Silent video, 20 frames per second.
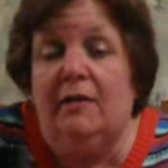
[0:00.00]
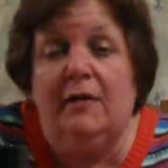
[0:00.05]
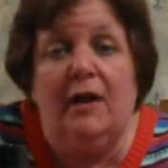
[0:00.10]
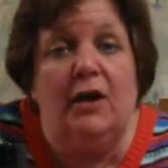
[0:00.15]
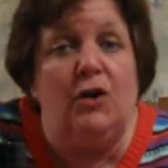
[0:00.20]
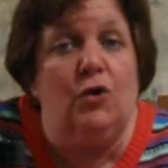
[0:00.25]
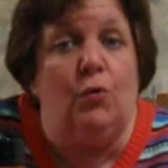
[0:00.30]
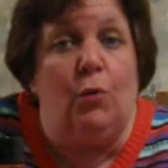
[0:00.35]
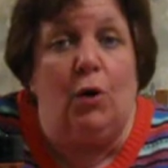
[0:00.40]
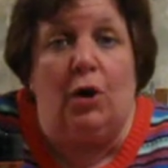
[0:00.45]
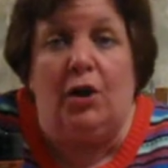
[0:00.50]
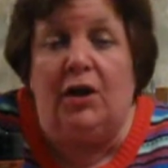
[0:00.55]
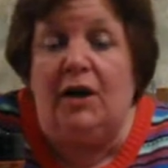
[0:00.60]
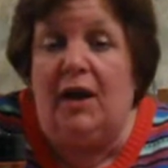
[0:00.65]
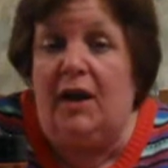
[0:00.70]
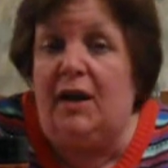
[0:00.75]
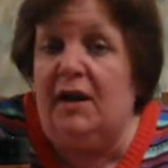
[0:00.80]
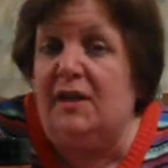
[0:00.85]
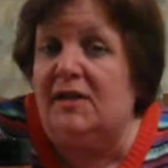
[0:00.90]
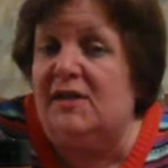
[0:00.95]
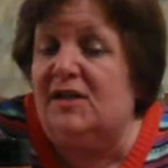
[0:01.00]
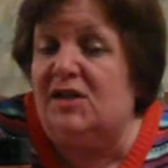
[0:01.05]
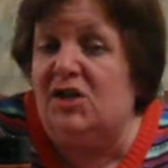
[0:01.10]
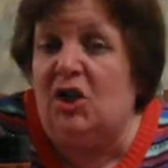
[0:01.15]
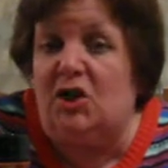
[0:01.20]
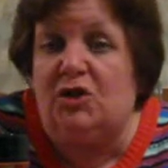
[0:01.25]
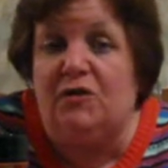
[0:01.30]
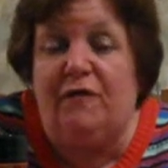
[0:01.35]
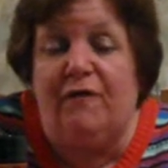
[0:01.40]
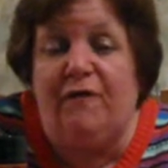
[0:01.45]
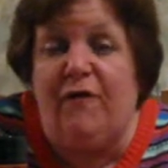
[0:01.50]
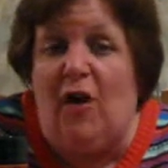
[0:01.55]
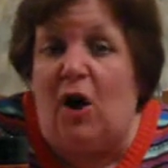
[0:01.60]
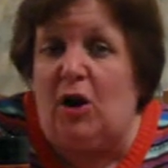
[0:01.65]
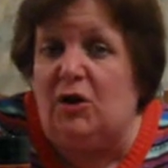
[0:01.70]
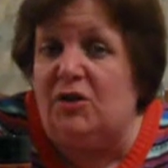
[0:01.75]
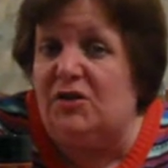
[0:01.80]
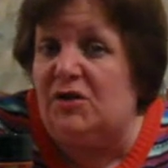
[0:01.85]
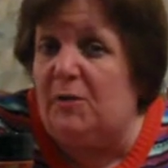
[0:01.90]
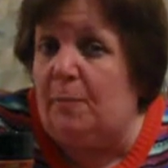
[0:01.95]
that you are getting such
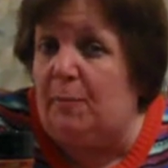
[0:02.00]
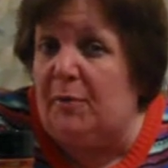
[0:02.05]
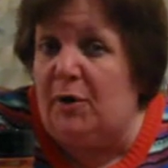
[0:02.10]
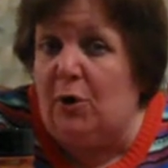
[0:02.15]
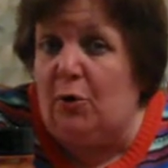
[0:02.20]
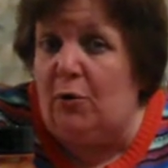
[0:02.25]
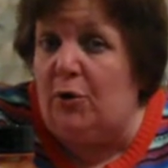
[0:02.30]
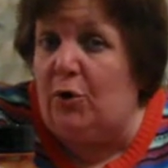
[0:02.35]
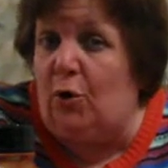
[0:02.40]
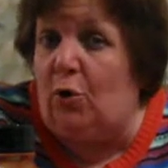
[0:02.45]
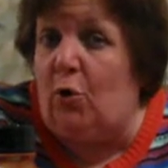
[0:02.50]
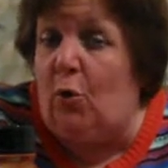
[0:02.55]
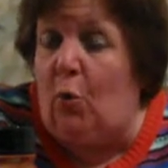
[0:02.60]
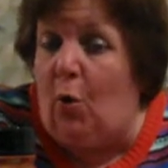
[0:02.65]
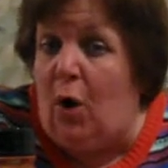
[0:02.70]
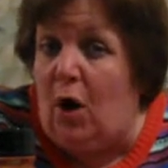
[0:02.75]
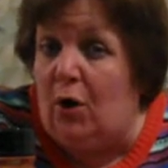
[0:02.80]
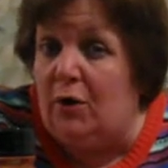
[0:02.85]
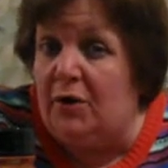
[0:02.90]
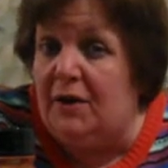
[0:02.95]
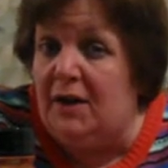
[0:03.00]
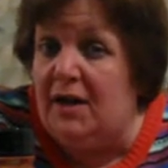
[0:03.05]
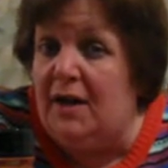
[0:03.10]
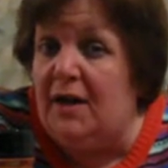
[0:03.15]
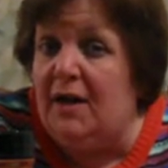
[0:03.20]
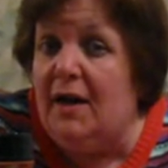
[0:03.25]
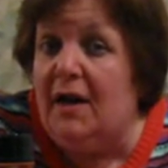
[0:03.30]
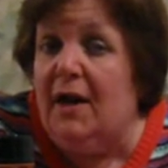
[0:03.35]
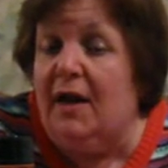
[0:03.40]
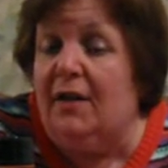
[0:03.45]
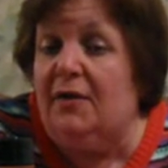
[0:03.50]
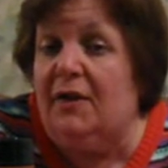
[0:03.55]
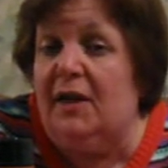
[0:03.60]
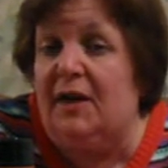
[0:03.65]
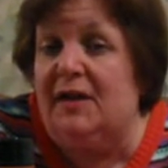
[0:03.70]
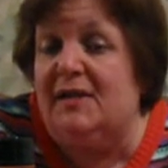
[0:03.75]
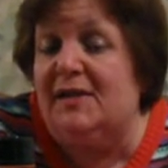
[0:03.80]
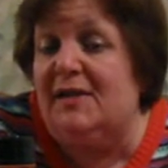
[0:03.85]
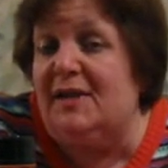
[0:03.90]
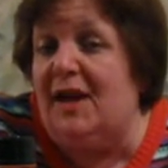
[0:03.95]
far superior quality that
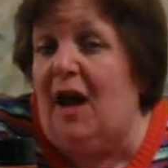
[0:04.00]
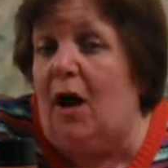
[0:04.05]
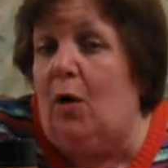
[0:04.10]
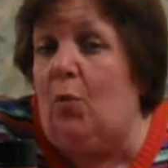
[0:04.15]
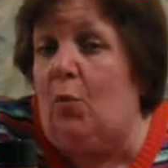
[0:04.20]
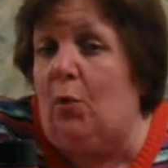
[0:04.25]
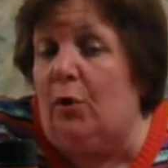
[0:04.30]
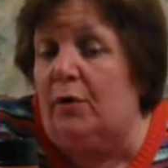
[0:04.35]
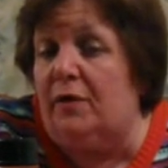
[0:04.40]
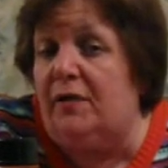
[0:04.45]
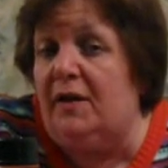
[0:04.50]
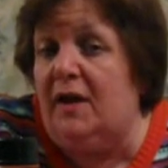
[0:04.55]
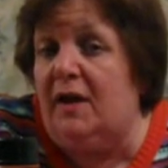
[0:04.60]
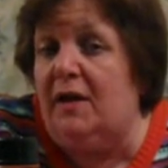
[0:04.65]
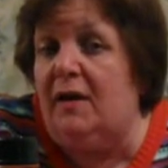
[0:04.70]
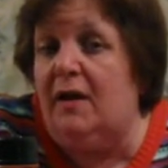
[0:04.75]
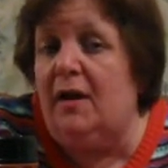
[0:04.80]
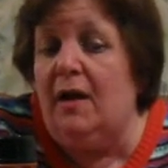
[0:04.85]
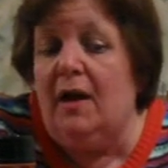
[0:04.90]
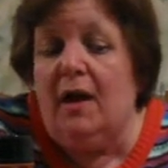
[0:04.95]
it's not worth it.